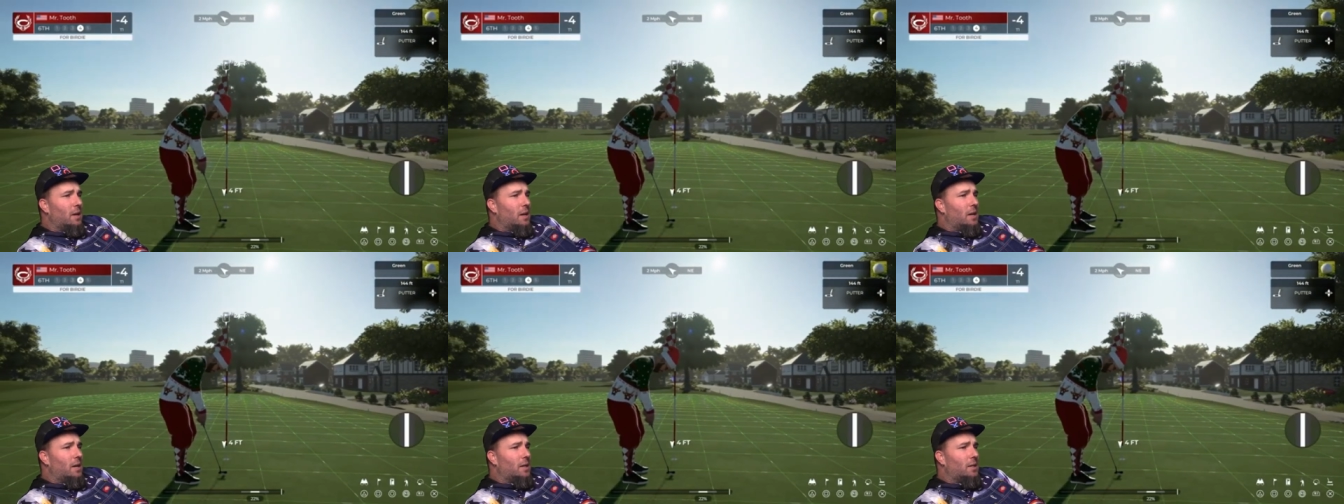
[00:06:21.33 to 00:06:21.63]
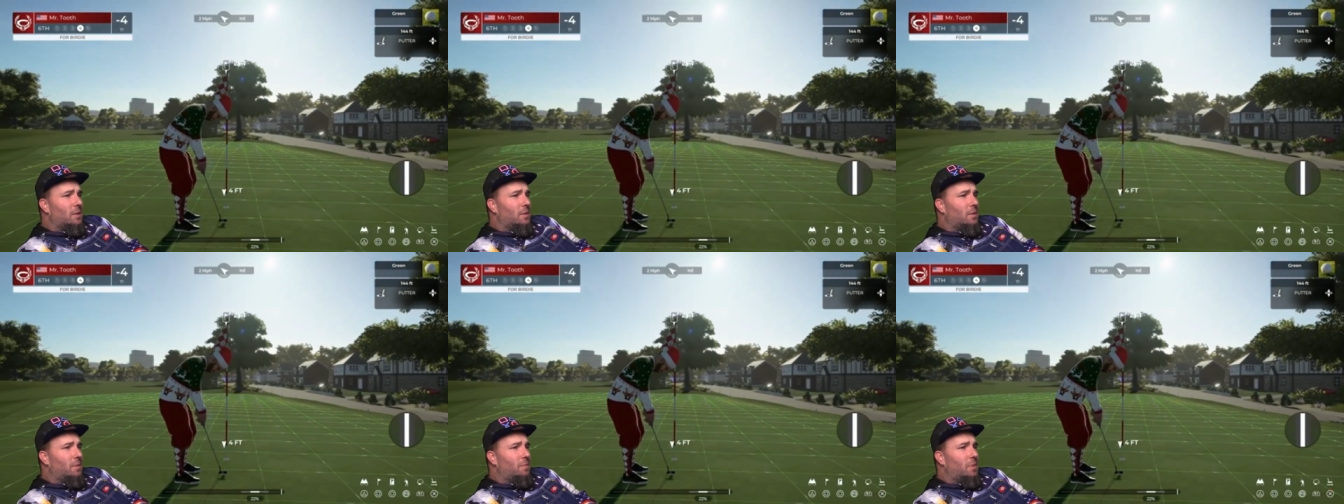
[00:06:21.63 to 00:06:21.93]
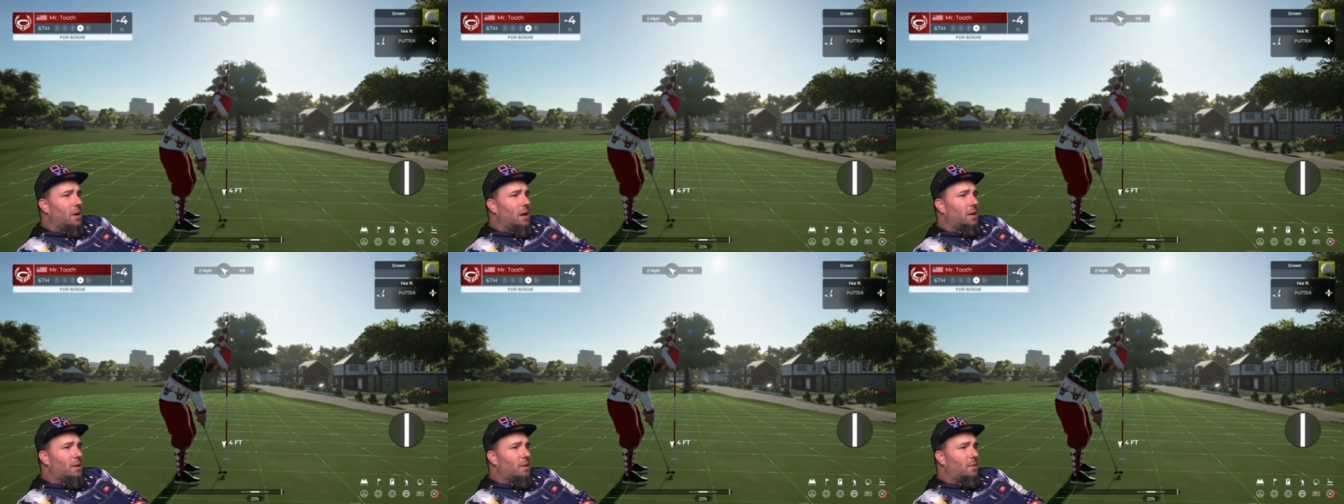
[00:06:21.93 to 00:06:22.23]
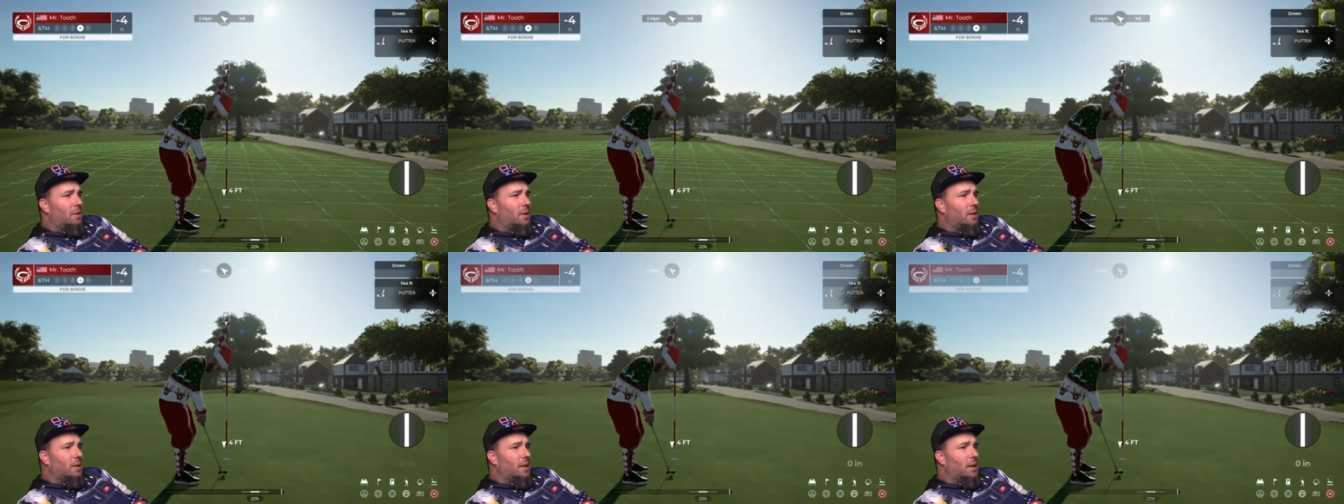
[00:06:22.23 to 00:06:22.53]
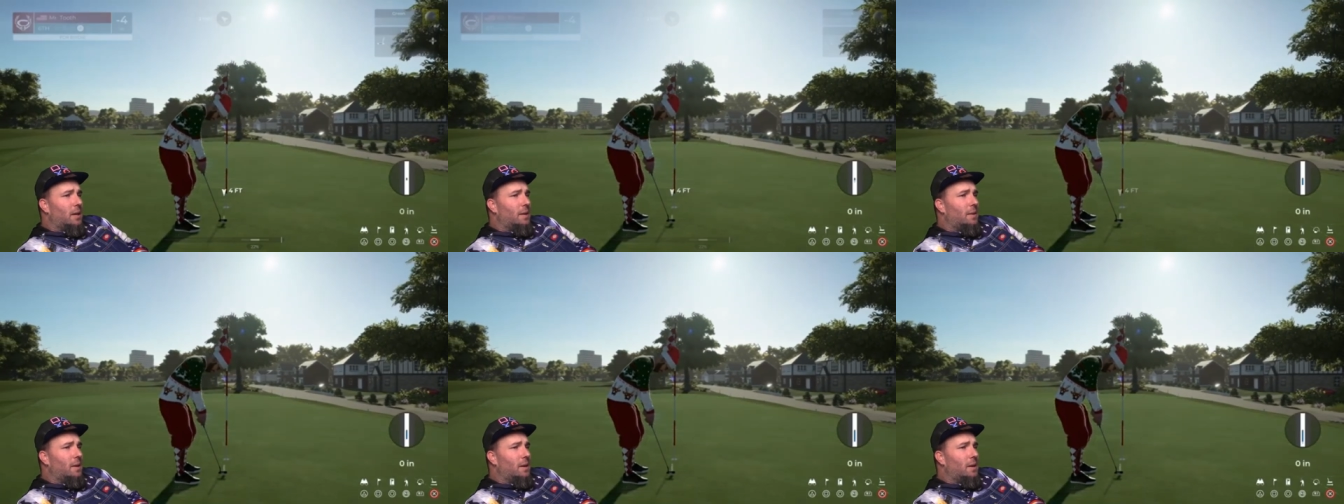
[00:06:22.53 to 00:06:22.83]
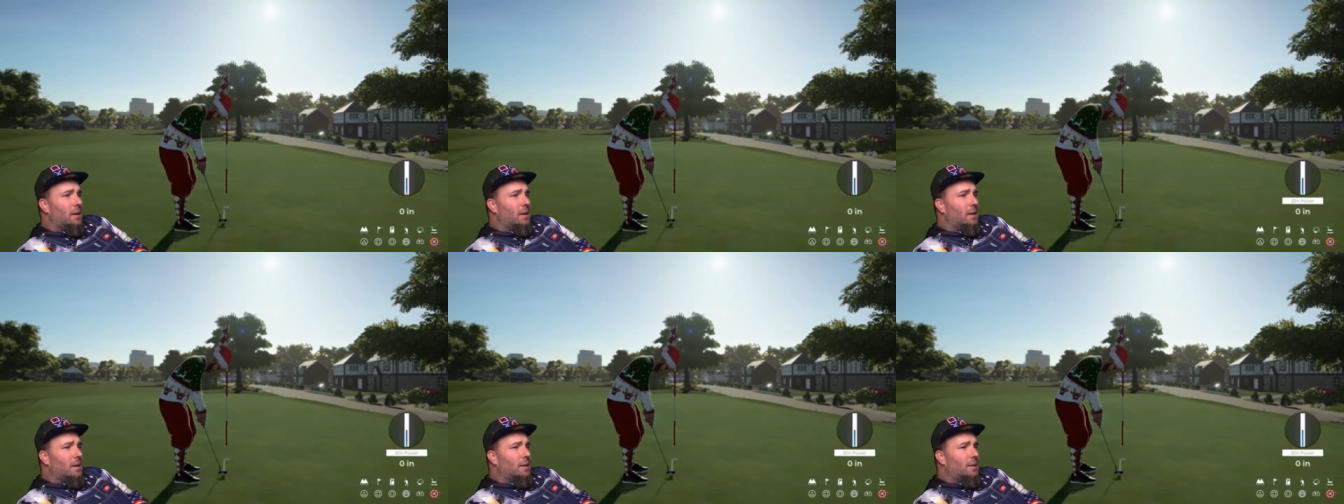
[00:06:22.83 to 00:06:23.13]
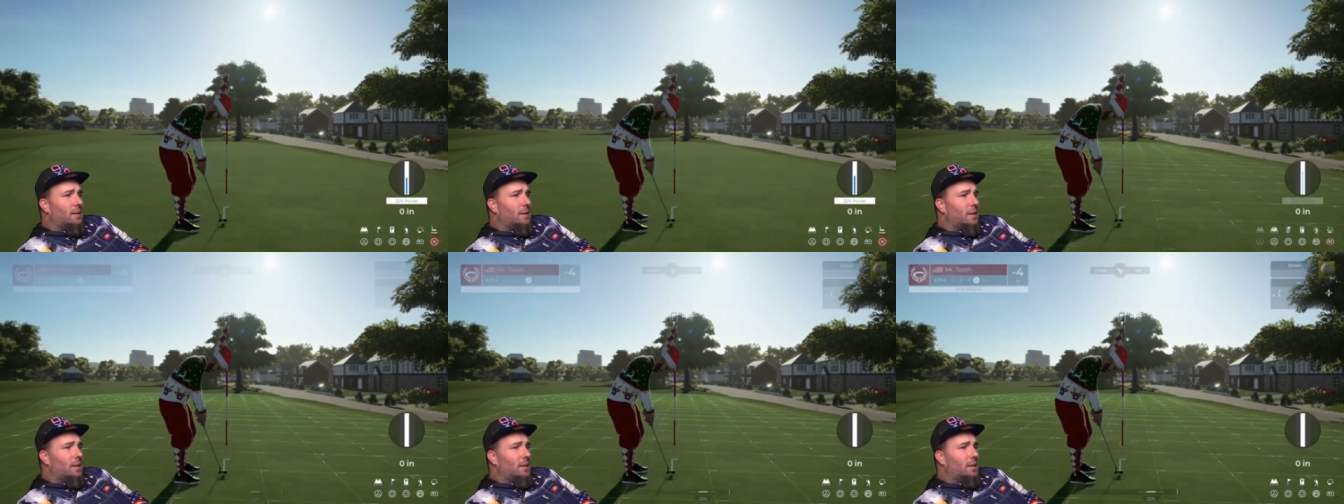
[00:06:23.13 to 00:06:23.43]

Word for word: Actually, we probably don't need that. Let's uh,